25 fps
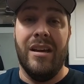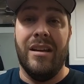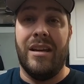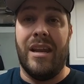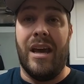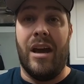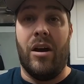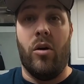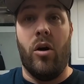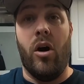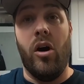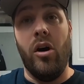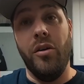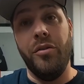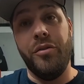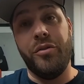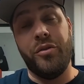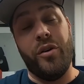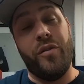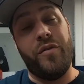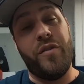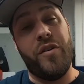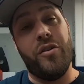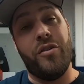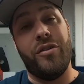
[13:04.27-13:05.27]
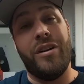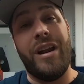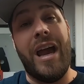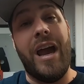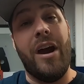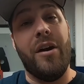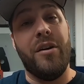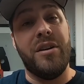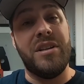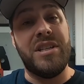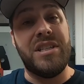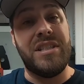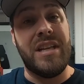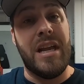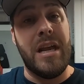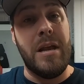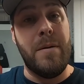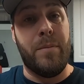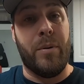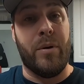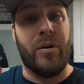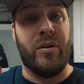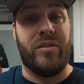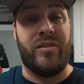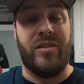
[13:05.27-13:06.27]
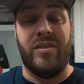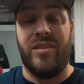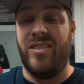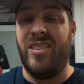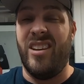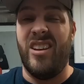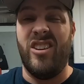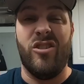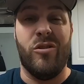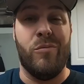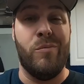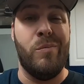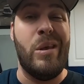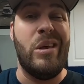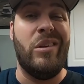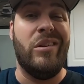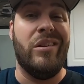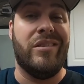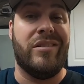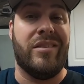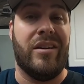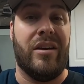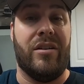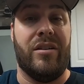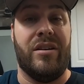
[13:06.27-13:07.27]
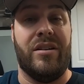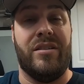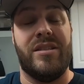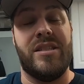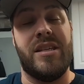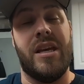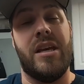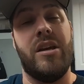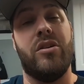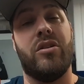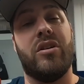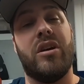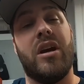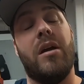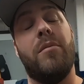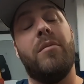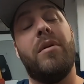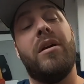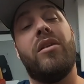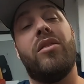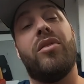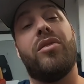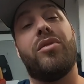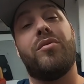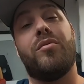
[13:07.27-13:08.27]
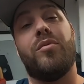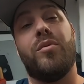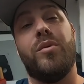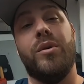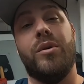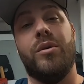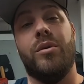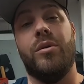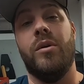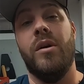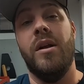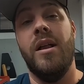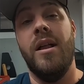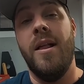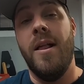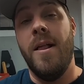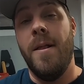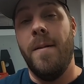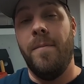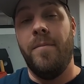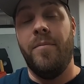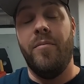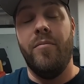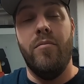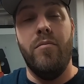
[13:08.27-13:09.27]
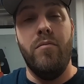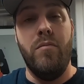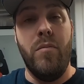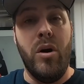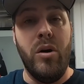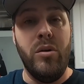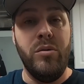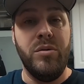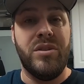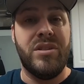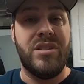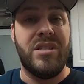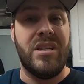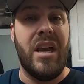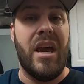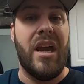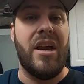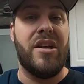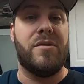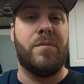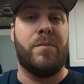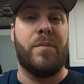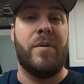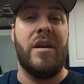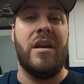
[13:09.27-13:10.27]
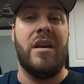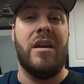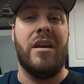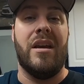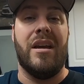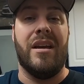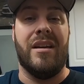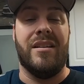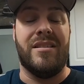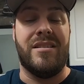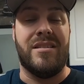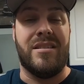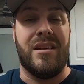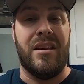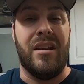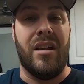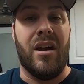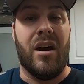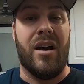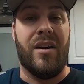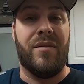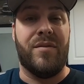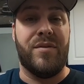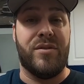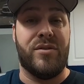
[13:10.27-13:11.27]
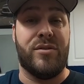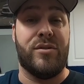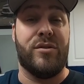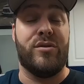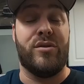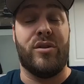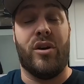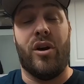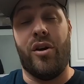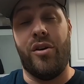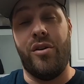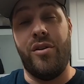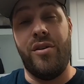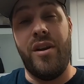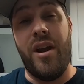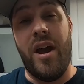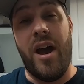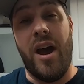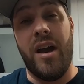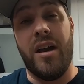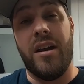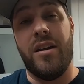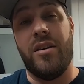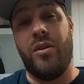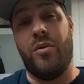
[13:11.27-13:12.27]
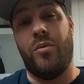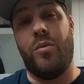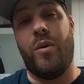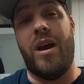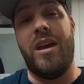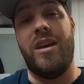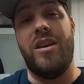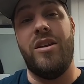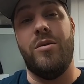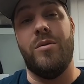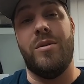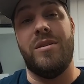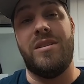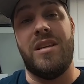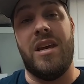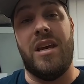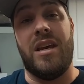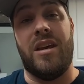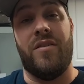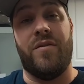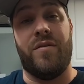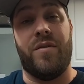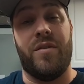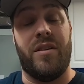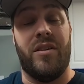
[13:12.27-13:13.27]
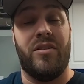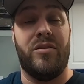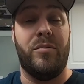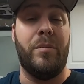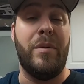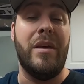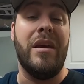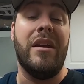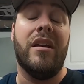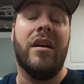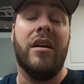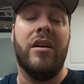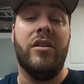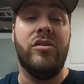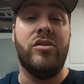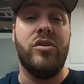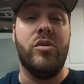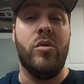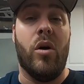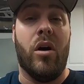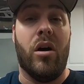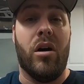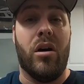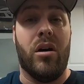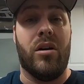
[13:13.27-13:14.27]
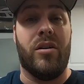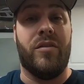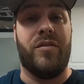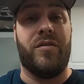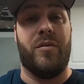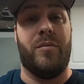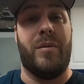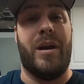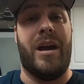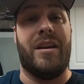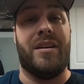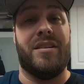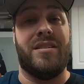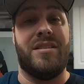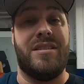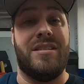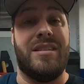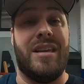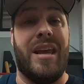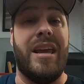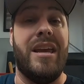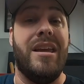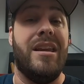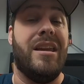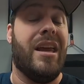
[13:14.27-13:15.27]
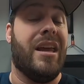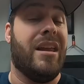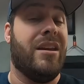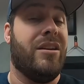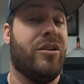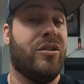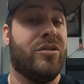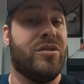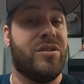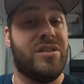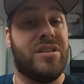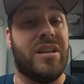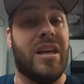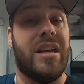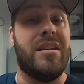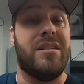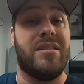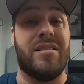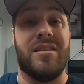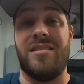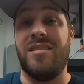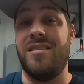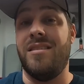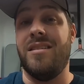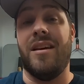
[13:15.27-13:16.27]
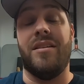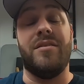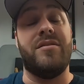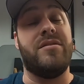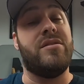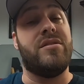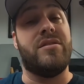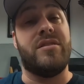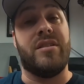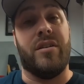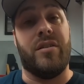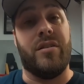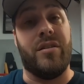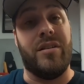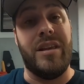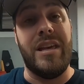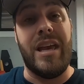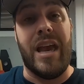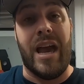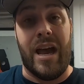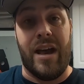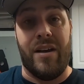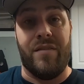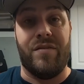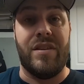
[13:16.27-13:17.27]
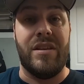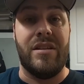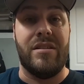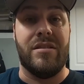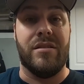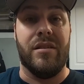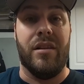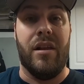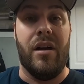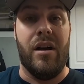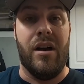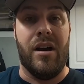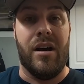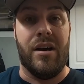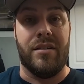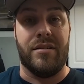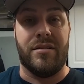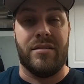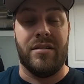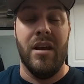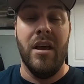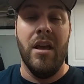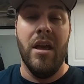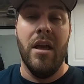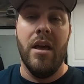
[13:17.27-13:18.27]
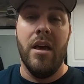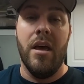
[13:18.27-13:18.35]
Now also, if you're an out-of-state person, say you're military, say you're coming through, most C H P and city officers are not gonna write you a ticket for this because you are from out of state and your state doesn't necessarily have these laws.